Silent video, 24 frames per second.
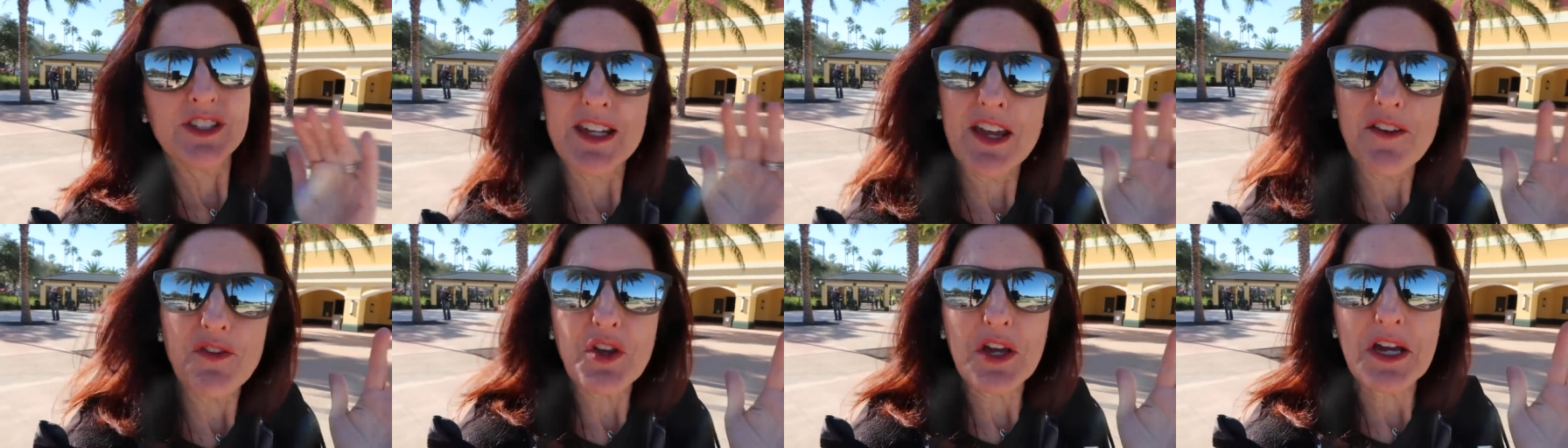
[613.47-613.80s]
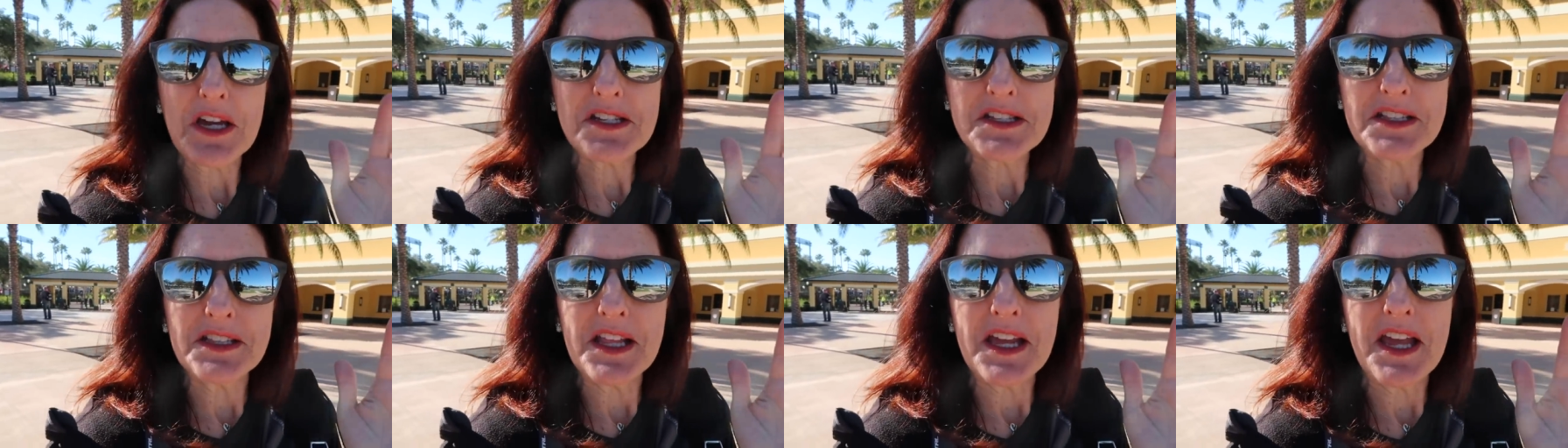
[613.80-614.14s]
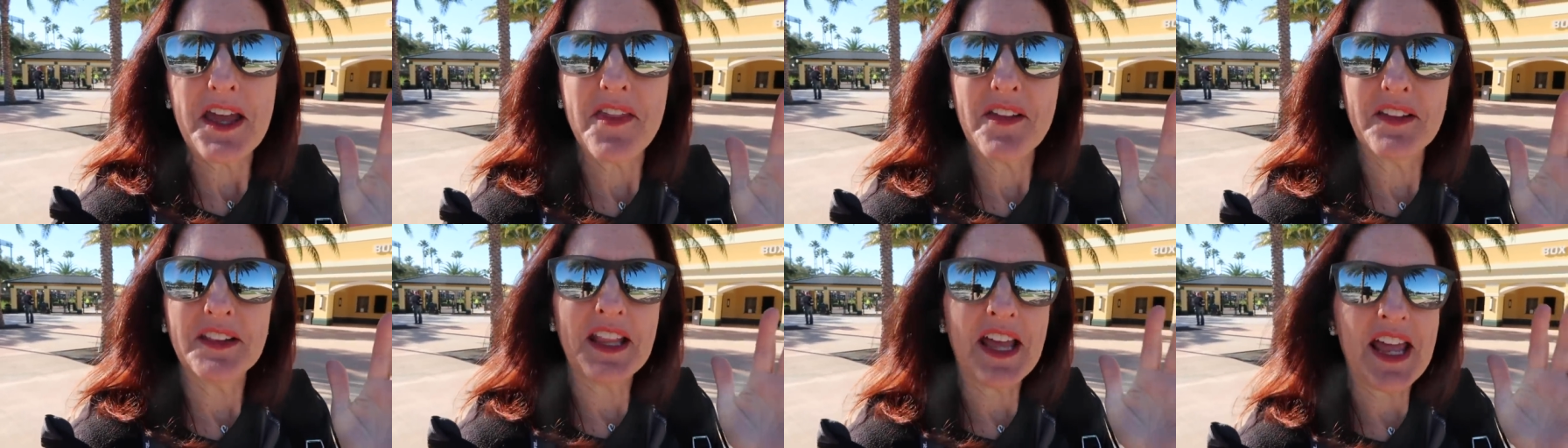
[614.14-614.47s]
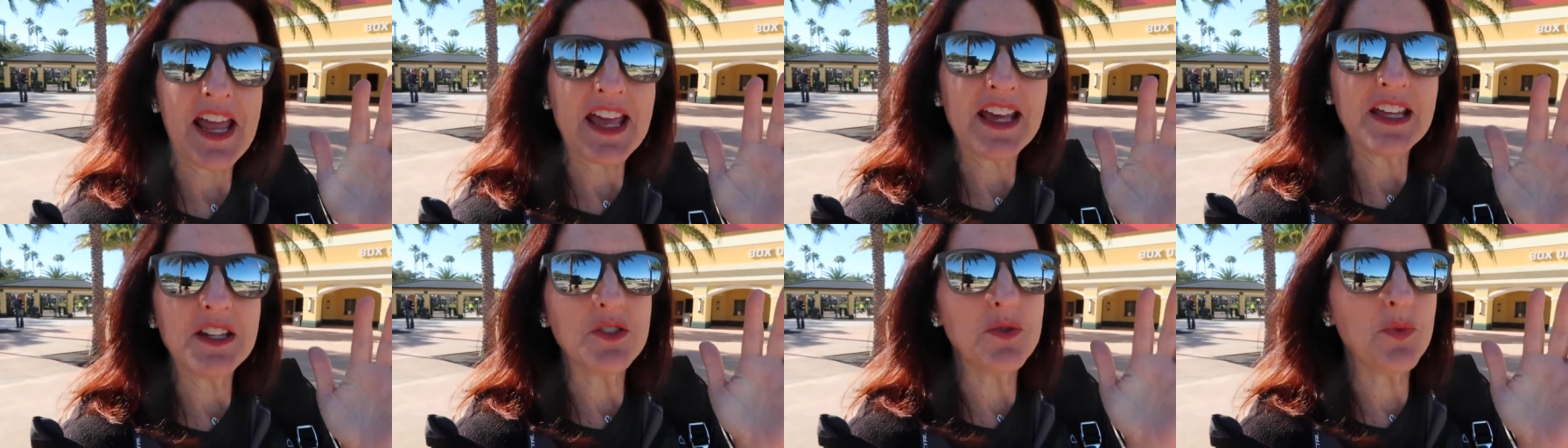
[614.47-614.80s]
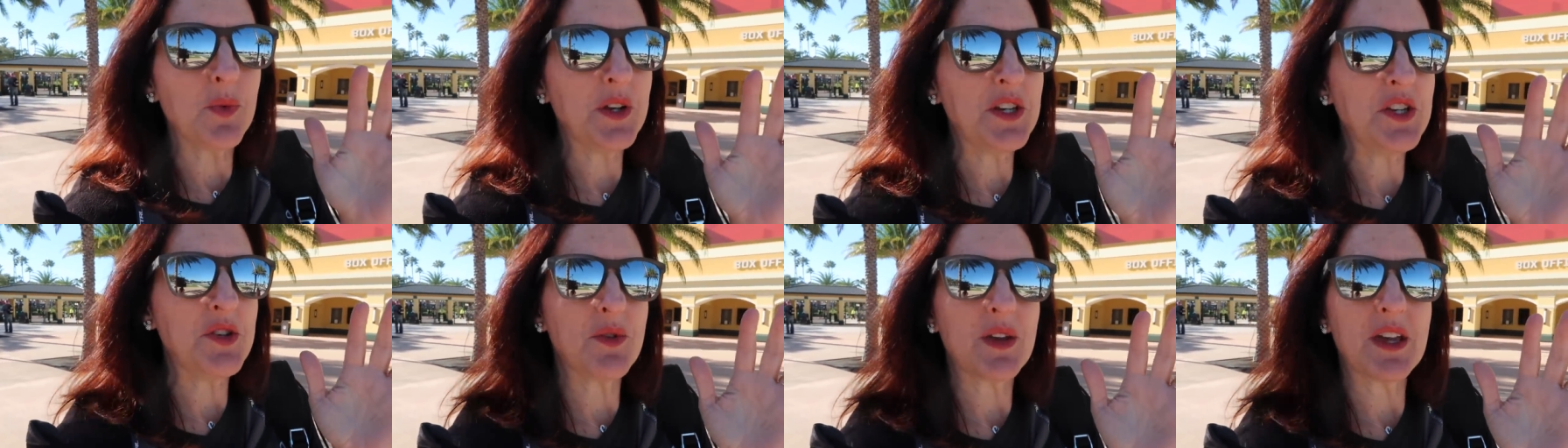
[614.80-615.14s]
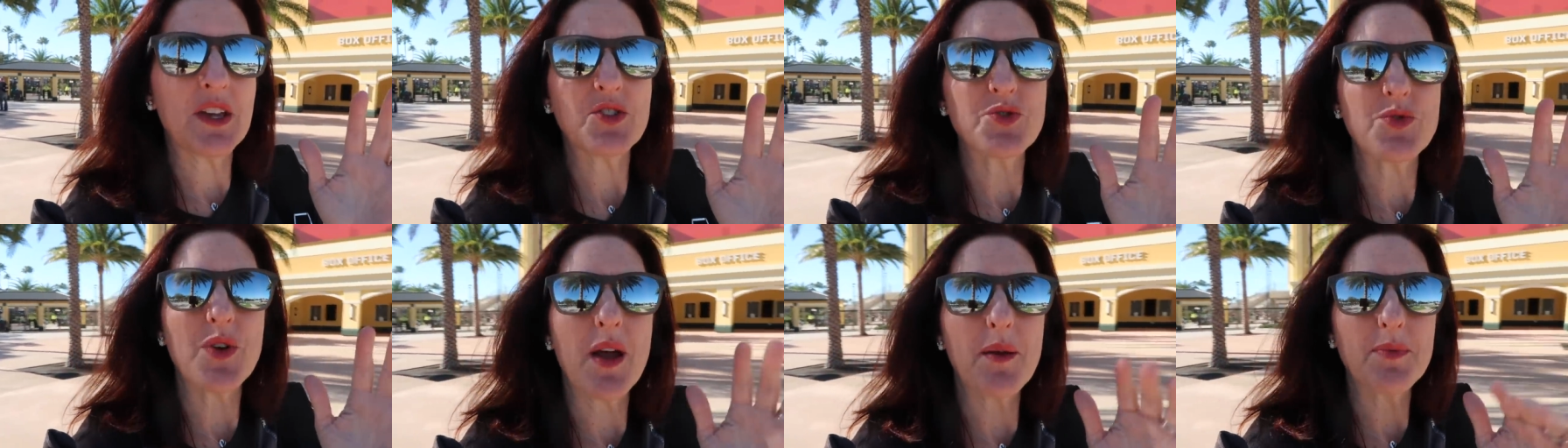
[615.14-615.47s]
give you guys a lay of the land when you
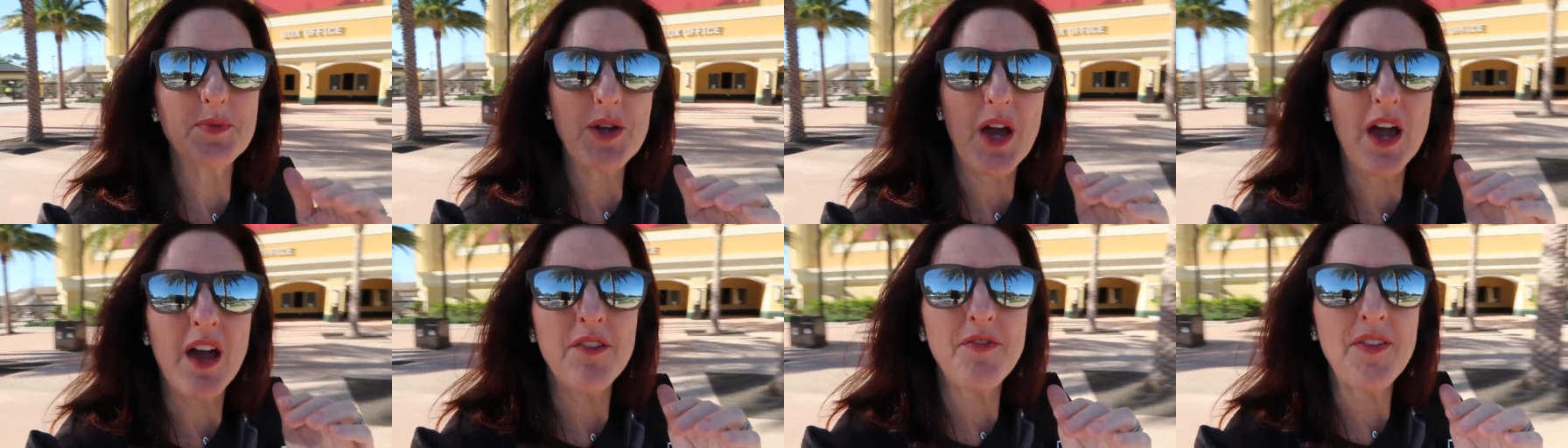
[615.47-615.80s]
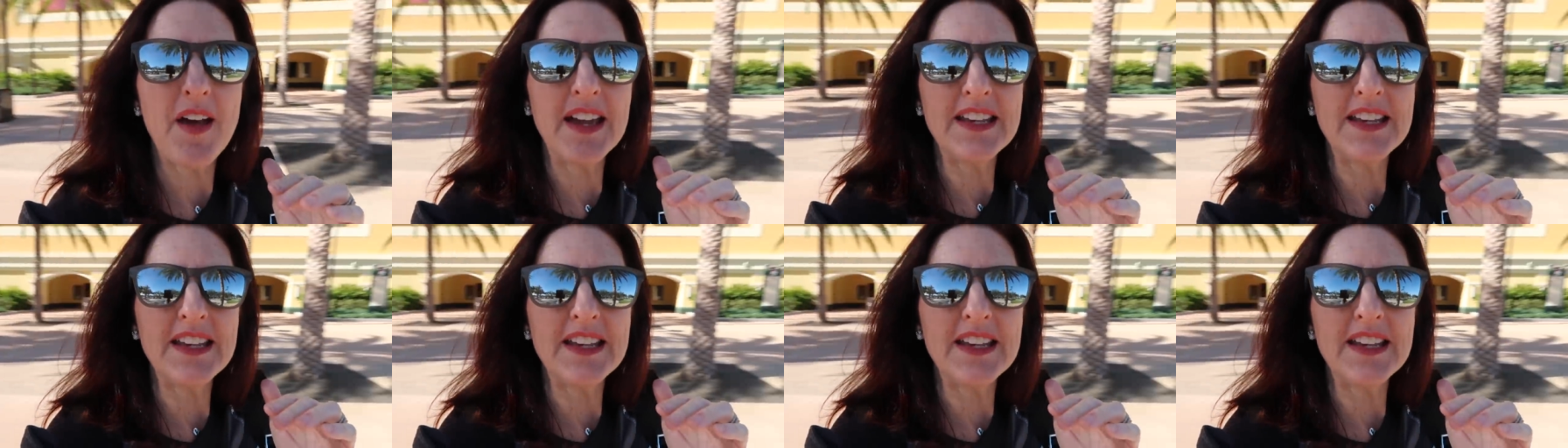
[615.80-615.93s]
get dropped off.